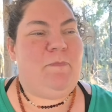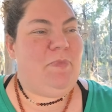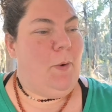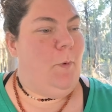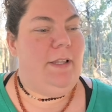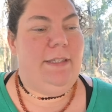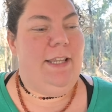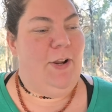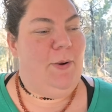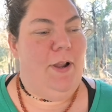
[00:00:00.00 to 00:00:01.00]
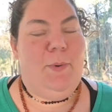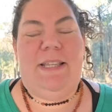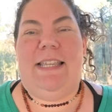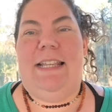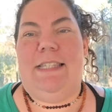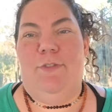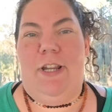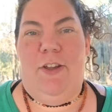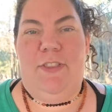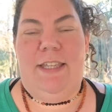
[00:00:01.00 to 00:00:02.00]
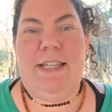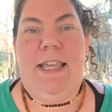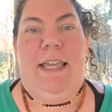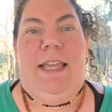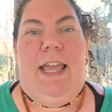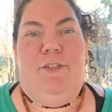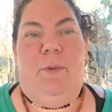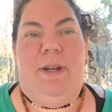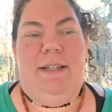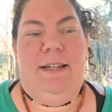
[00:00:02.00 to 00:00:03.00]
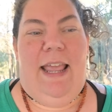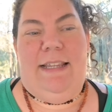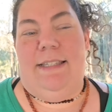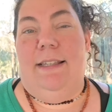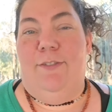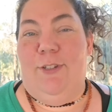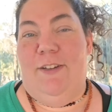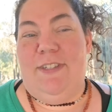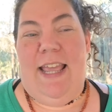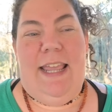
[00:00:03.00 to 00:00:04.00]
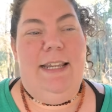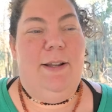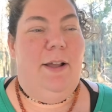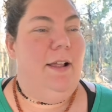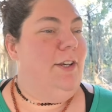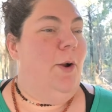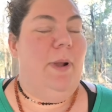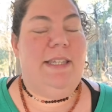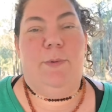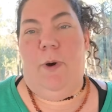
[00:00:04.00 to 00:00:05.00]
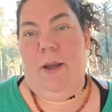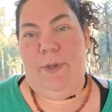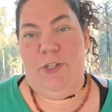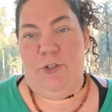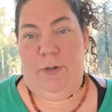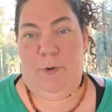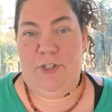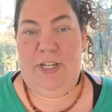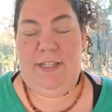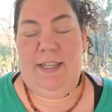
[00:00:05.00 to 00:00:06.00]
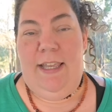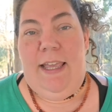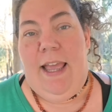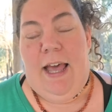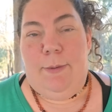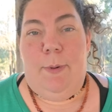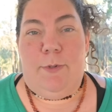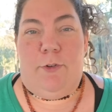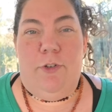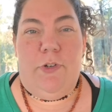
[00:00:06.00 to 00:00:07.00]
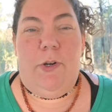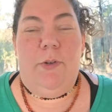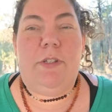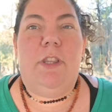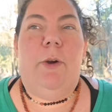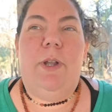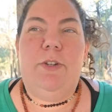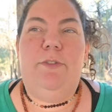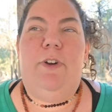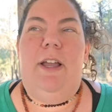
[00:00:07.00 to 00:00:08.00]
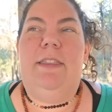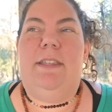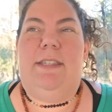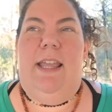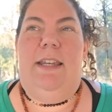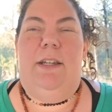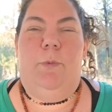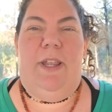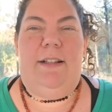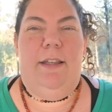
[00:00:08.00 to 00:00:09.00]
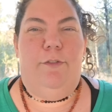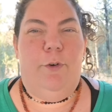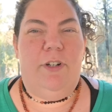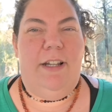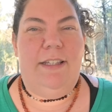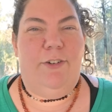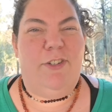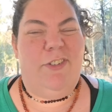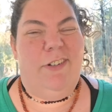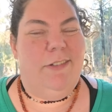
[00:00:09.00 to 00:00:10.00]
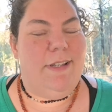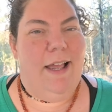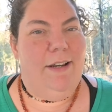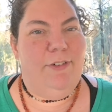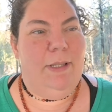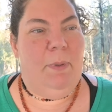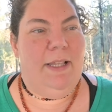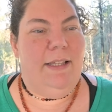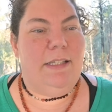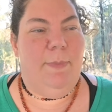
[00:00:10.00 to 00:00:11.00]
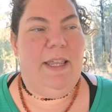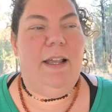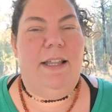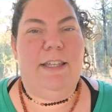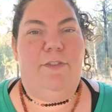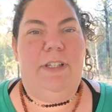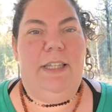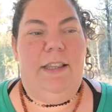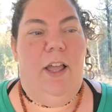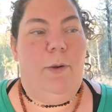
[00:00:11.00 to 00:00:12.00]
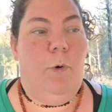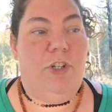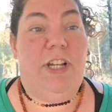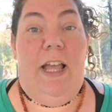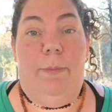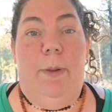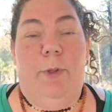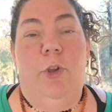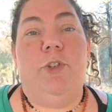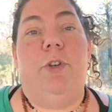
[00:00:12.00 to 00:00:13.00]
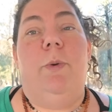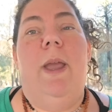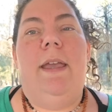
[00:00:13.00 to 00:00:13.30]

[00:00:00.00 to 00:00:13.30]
one, you know, I always say it's the video that everyone hates to love or loves to hate. No idea why we enjoy watching other people's grocery hauls, though I do find the standard weekly or fortnightly grocery hauls aren't really appealing to me. I definitely like watching other people who do